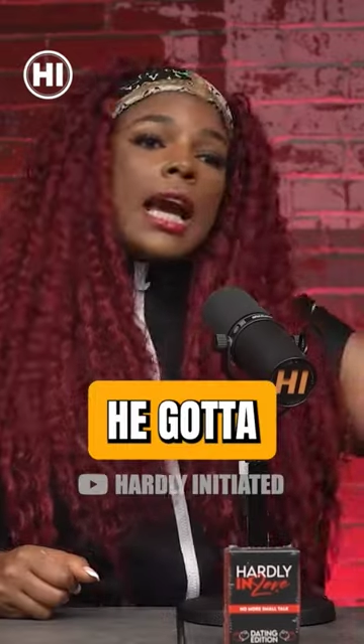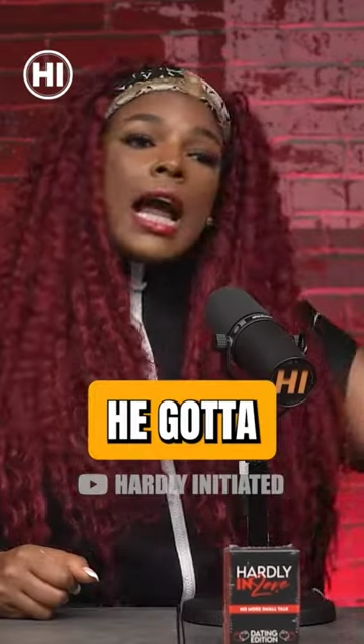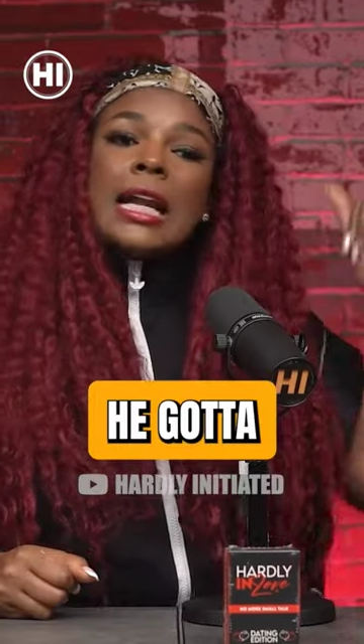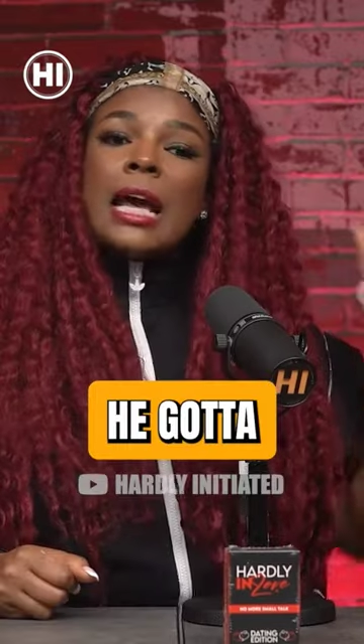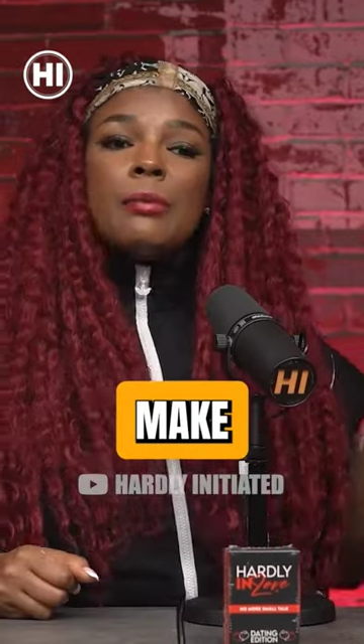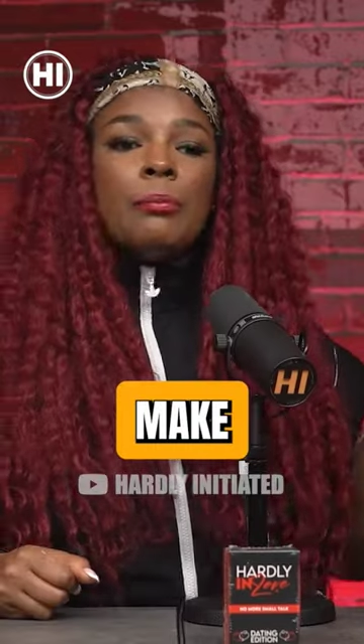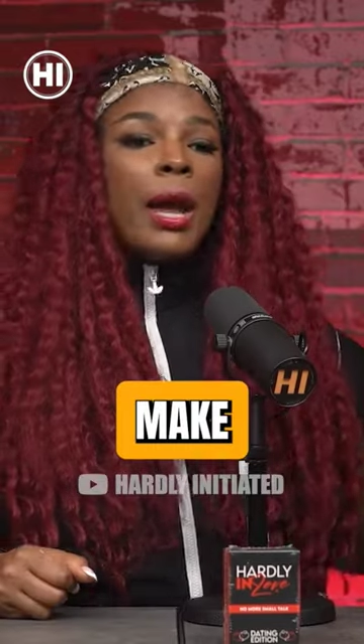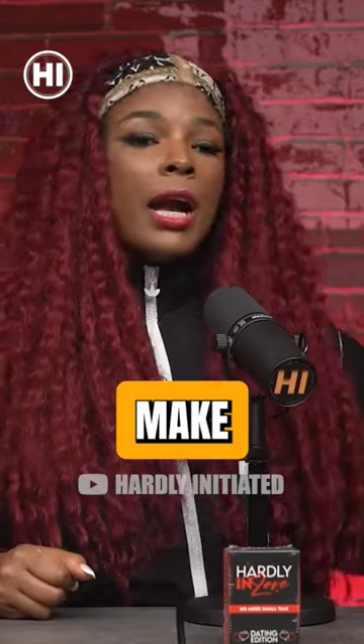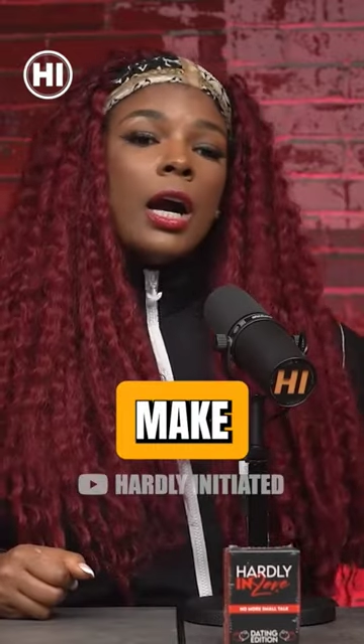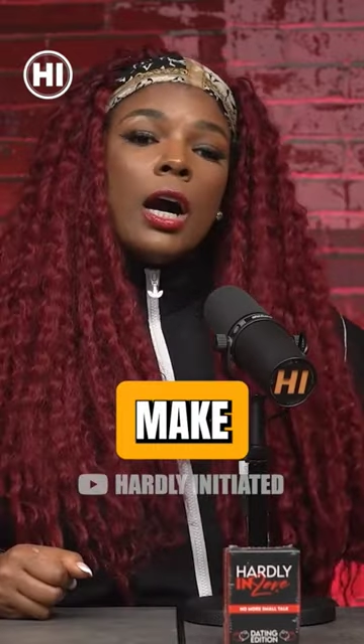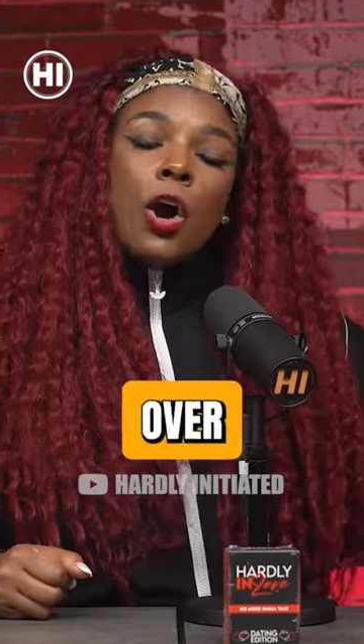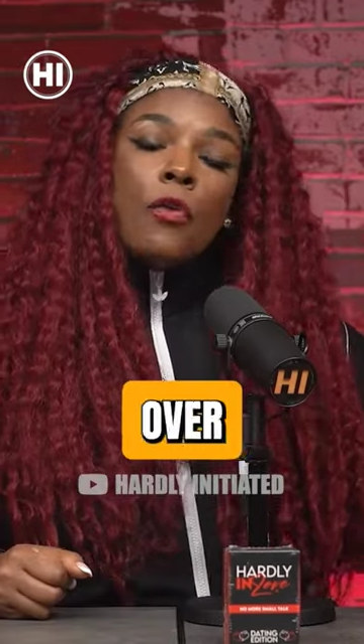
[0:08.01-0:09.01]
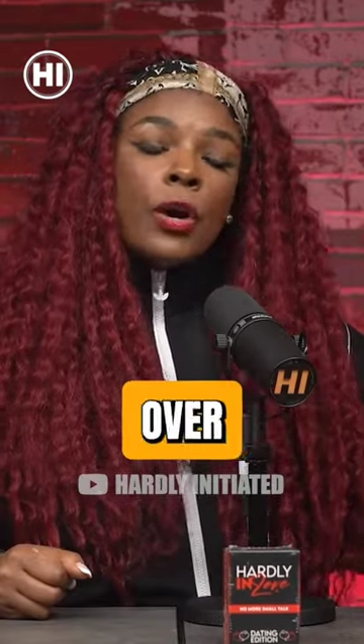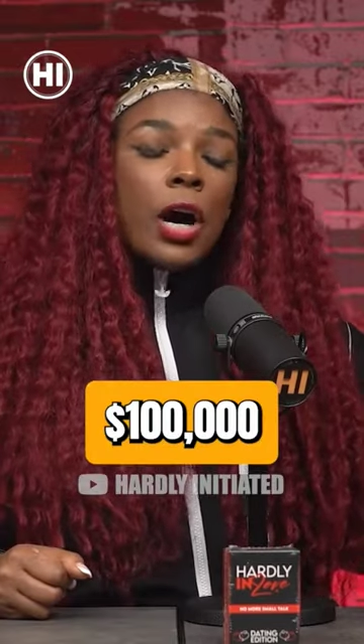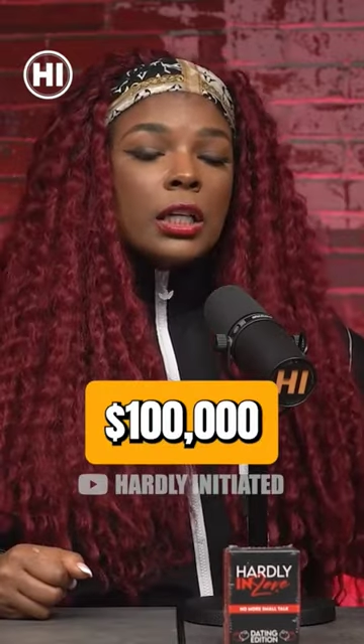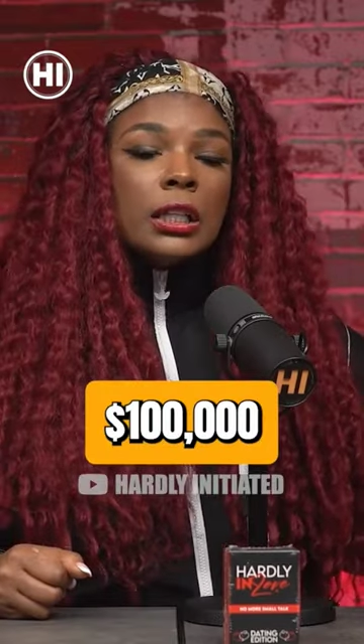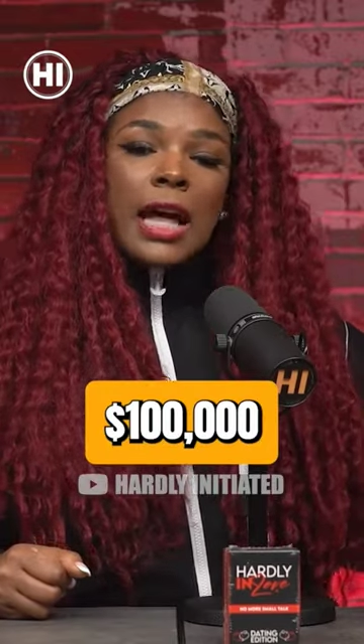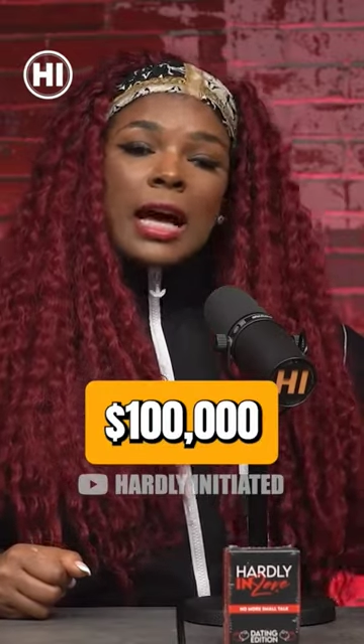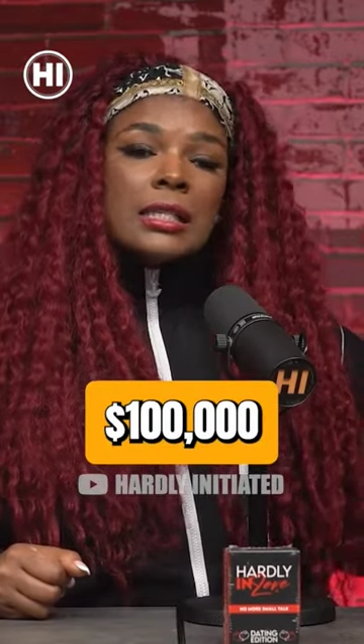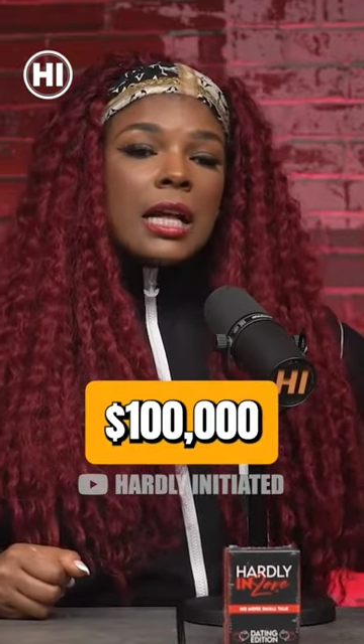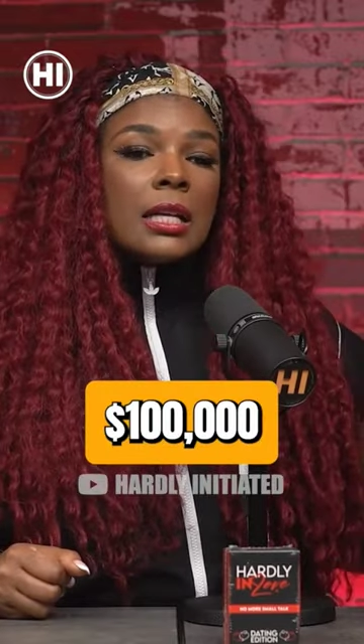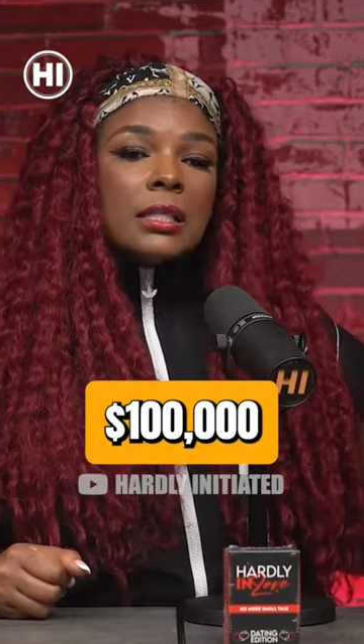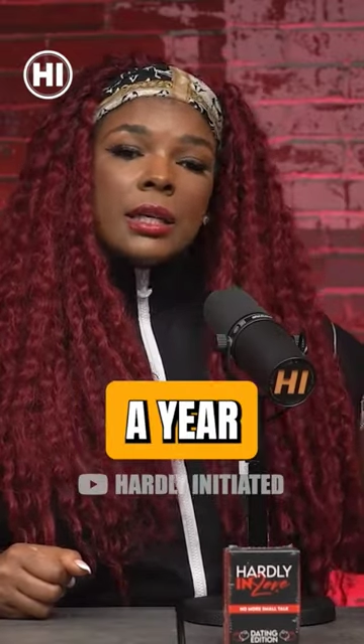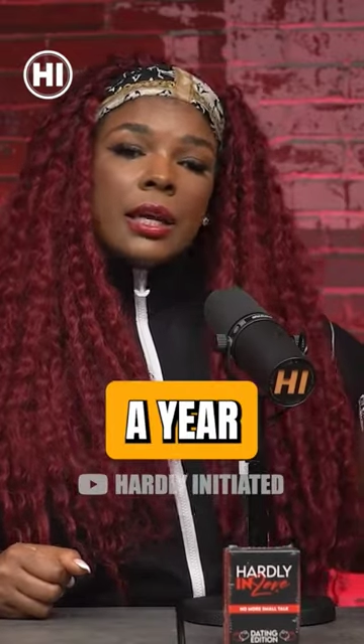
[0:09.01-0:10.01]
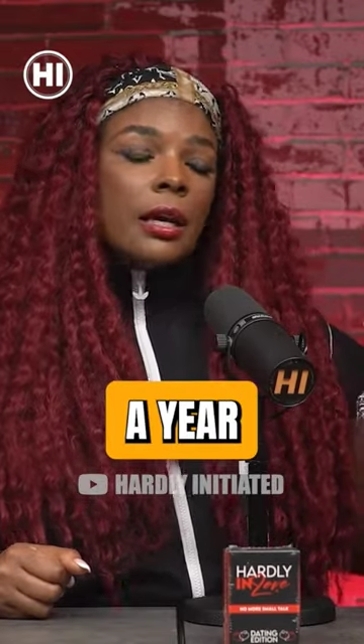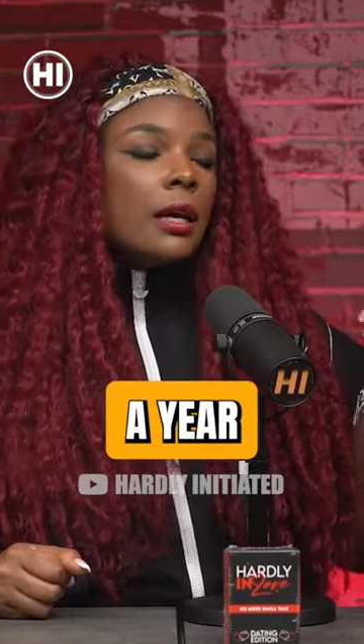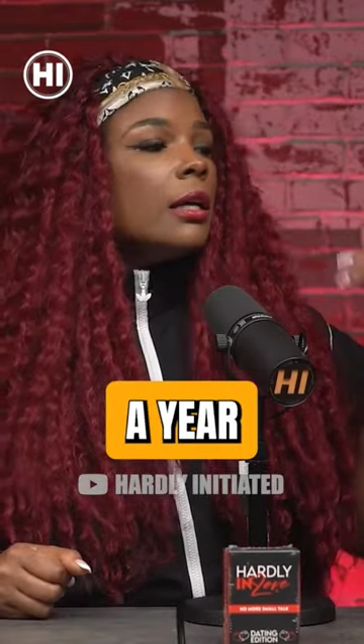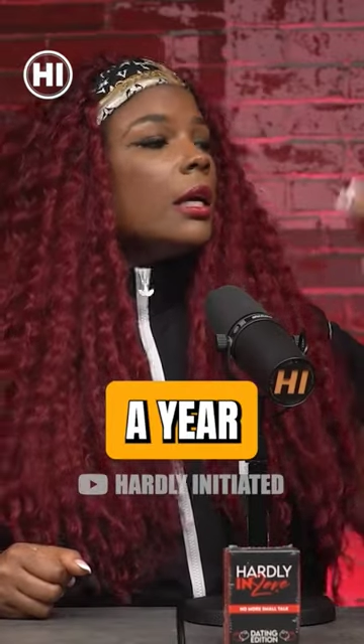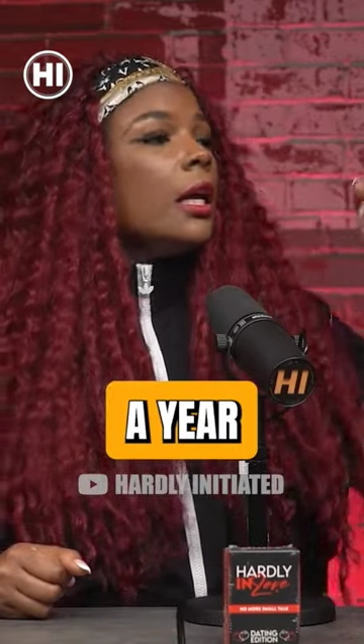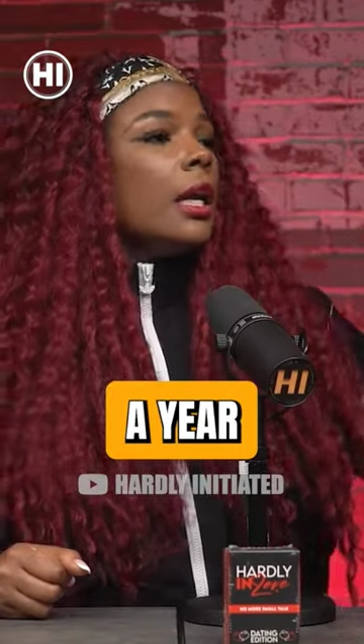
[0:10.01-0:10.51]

He got to make a, over $100,000 a year.